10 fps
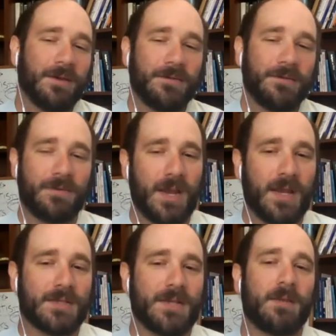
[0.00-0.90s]
find the
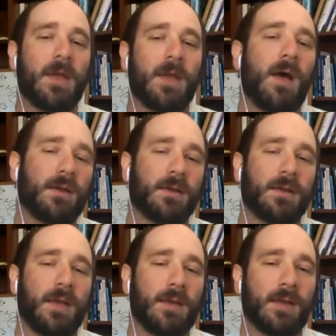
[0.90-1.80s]
next
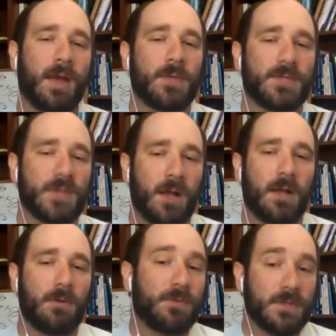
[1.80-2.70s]
antibiotic and how we
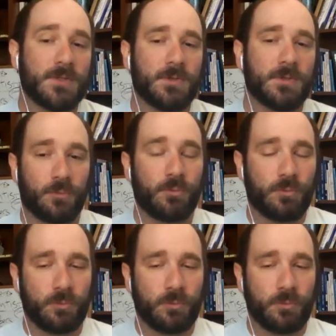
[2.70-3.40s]
solve these in,